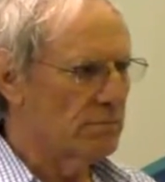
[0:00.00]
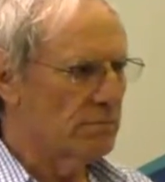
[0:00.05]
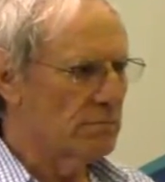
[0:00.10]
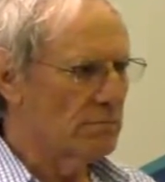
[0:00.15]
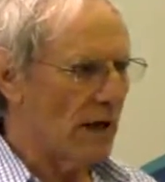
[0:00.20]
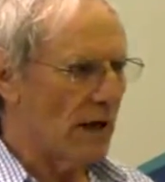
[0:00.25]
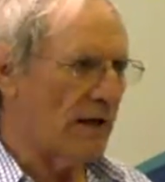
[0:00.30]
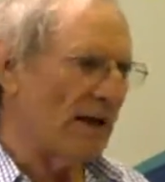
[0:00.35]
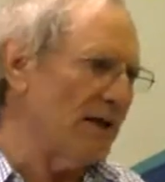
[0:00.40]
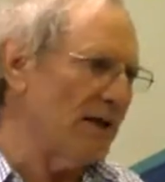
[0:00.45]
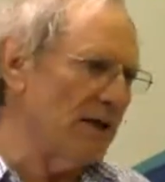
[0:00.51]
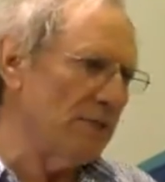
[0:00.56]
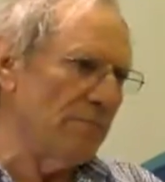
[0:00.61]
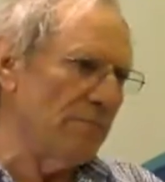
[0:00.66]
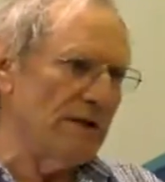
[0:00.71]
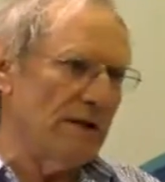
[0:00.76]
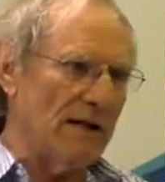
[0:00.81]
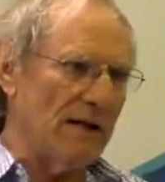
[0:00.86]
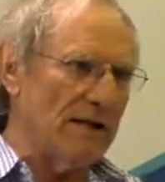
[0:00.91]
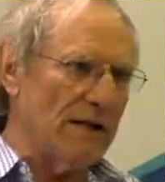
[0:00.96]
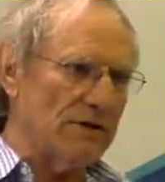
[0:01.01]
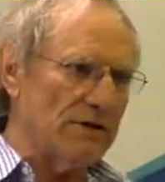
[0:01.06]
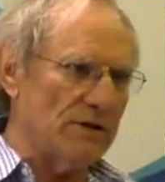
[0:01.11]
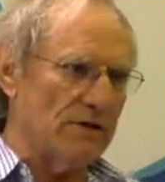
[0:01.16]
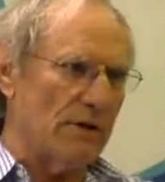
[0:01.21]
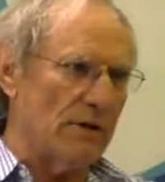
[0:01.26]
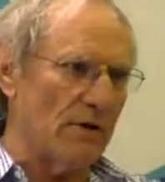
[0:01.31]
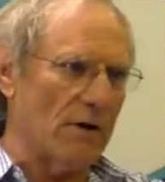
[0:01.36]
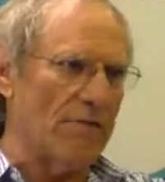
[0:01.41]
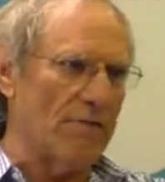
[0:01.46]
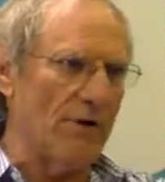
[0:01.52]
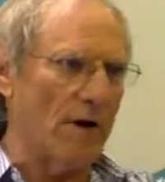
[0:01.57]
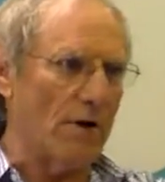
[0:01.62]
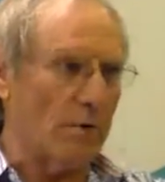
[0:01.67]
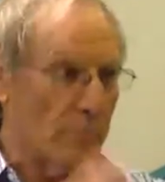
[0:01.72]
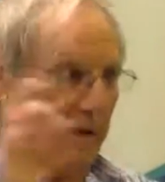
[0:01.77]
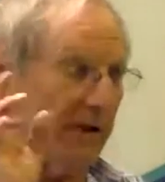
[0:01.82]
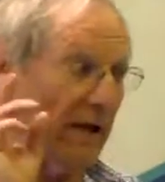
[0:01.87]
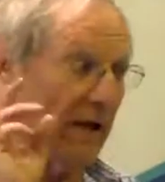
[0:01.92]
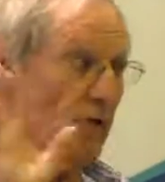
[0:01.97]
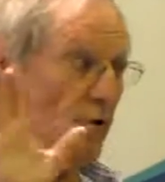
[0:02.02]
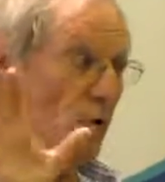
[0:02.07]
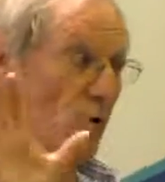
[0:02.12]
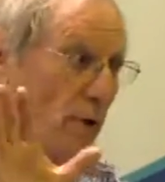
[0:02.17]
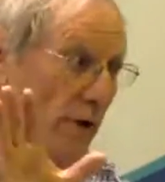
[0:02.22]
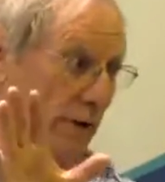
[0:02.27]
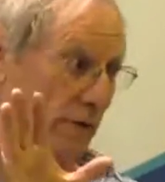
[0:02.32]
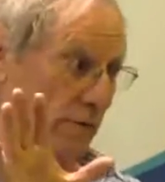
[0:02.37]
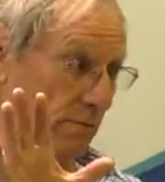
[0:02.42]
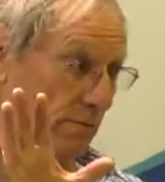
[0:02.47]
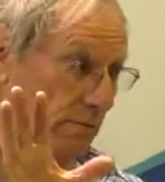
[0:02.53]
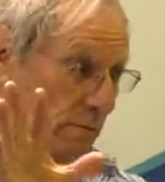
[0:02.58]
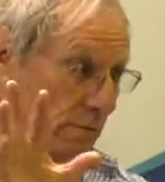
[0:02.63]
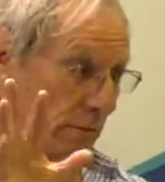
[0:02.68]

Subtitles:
Now, that didn't mean they necessarily followed, but they knew it.